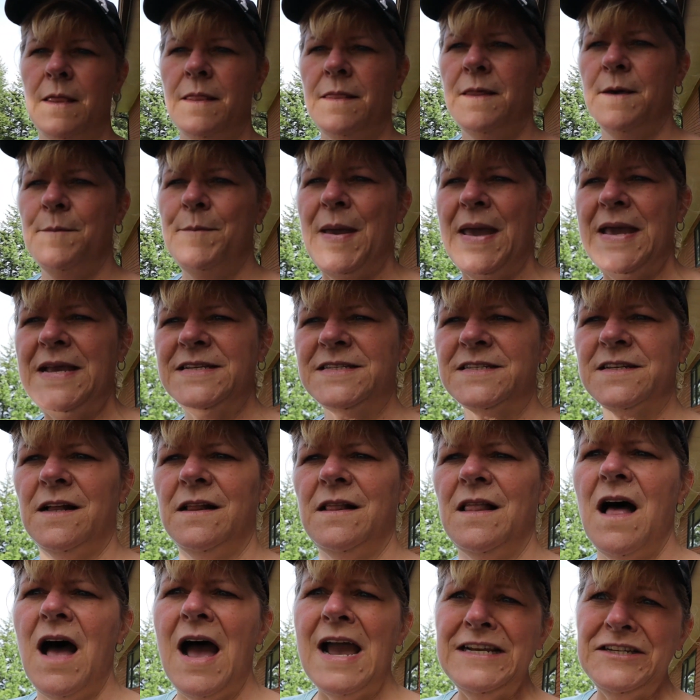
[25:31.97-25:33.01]
the
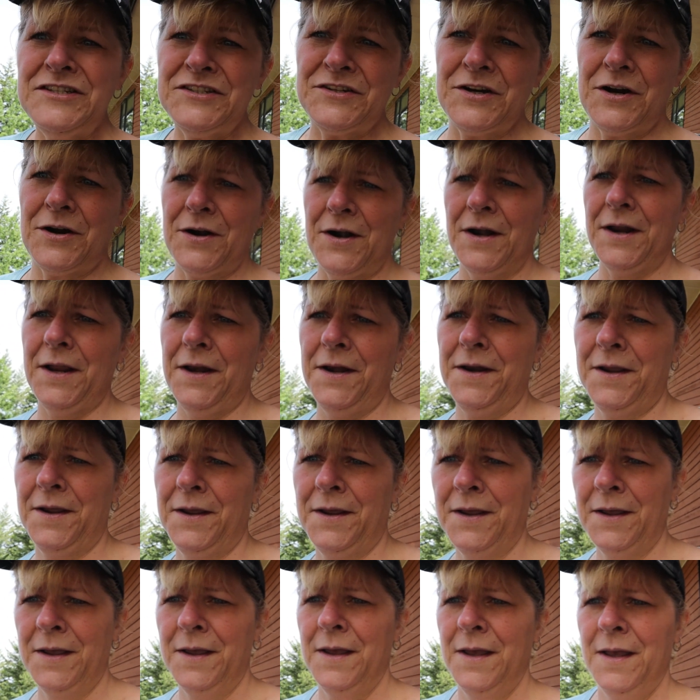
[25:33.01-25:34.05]
basil I started
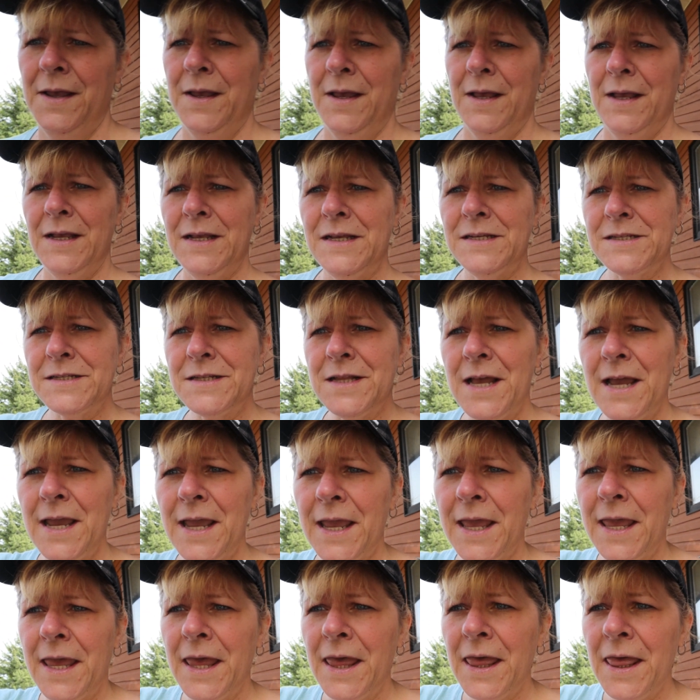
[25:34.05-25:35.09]
is
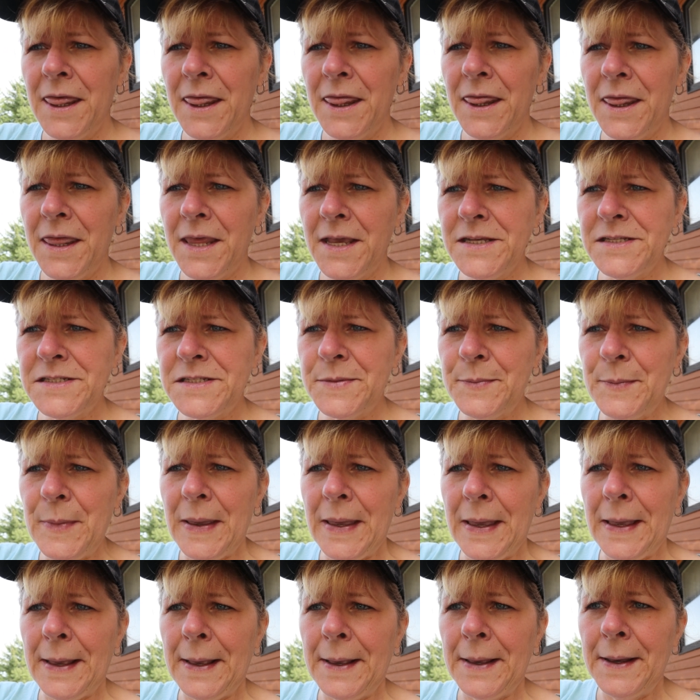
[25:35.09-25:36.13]
like this
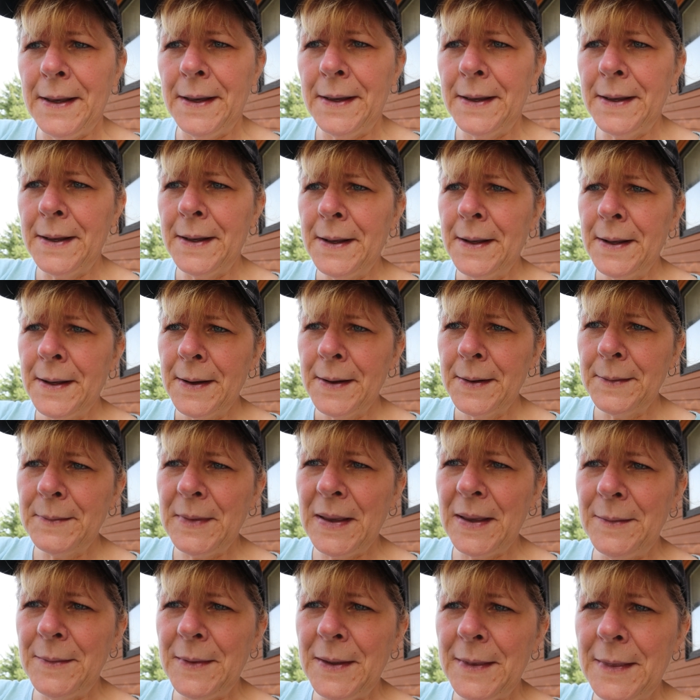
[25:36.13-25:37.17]
big,
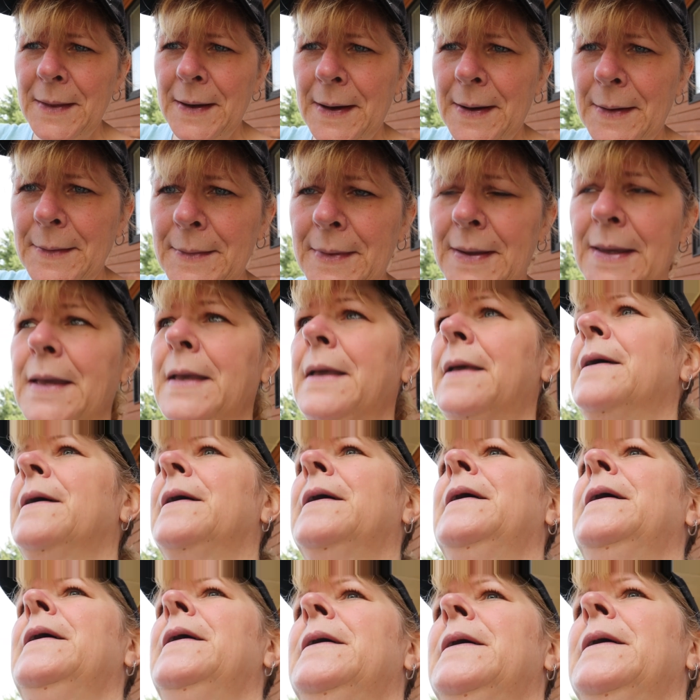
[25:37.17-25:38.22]
maybe that big.
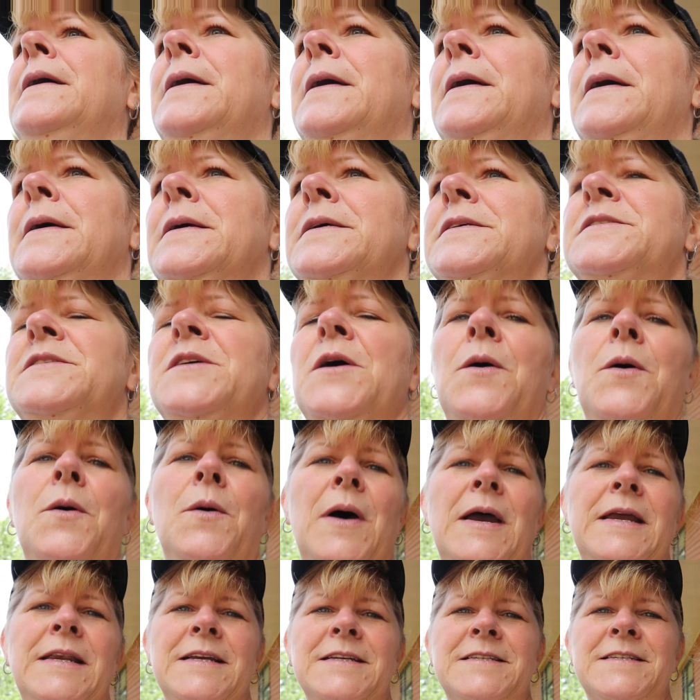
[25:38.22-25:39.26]
So
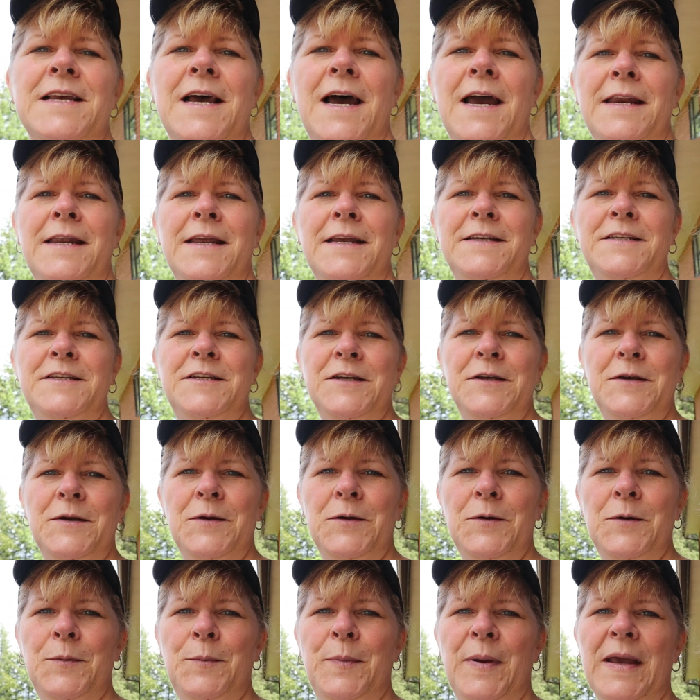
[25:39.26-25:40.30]
I decided
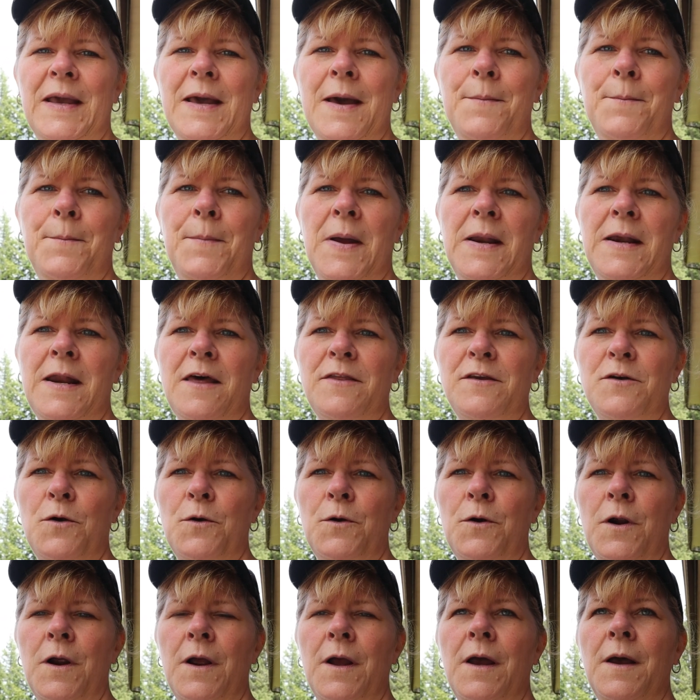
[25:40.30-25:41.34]
to pick up
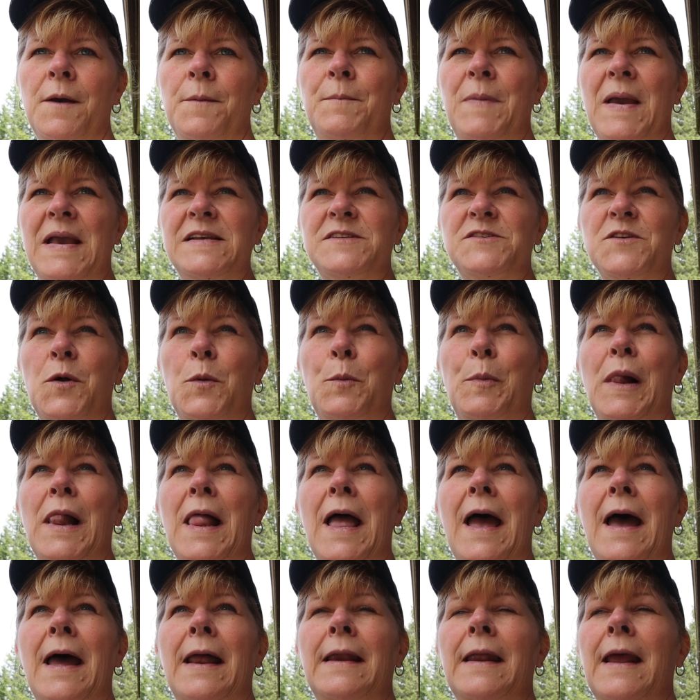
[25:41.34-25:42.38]
another basil
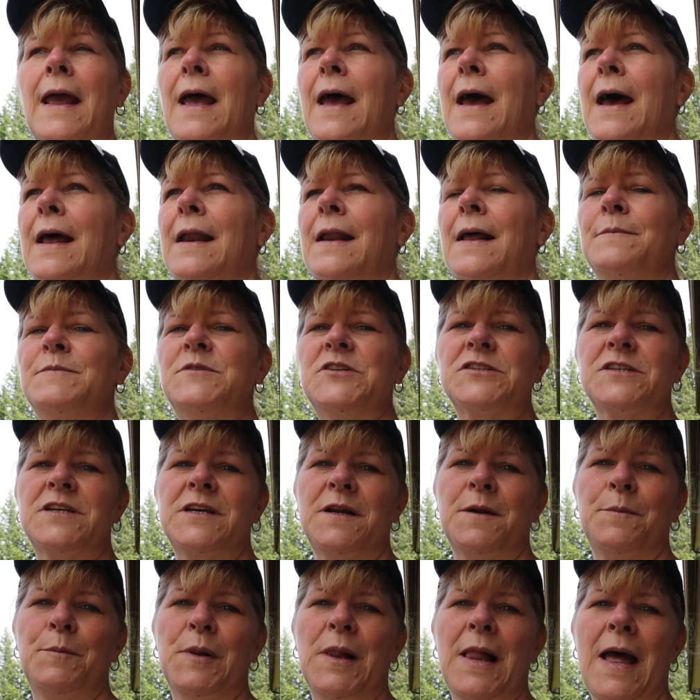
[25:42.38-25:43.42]
plant and I'm just
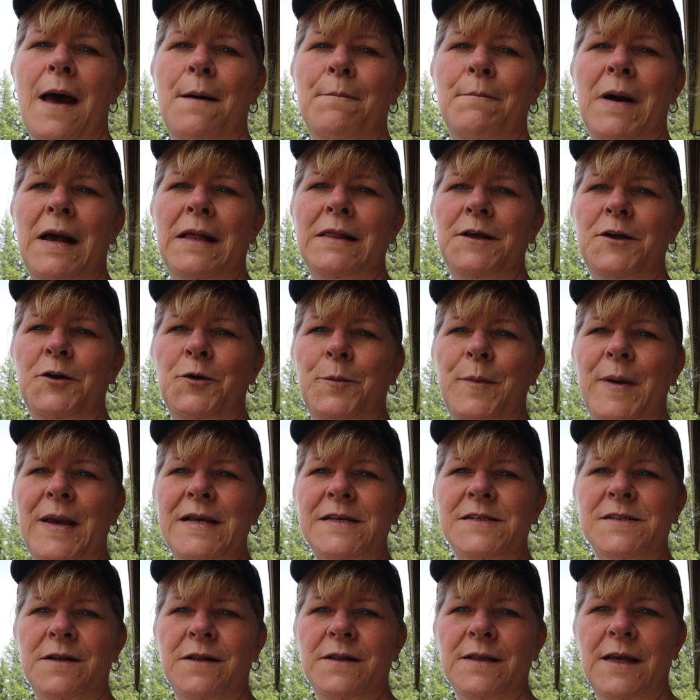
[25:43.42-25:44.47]
gonna plant my little
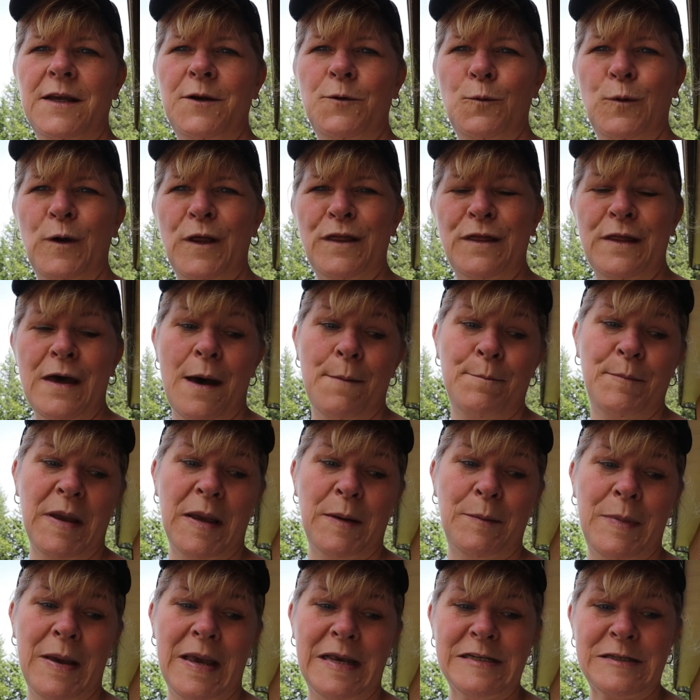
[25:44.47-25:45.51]
basil in with that
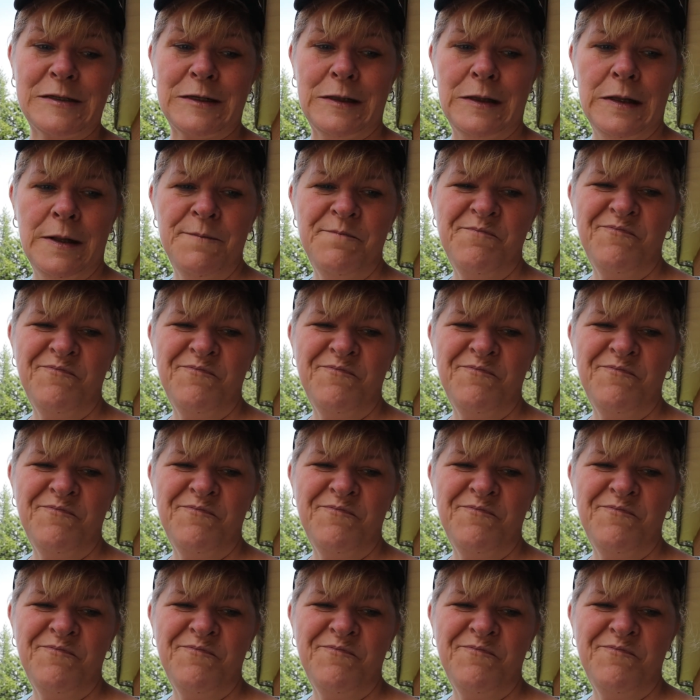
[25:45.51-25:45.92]
big basil.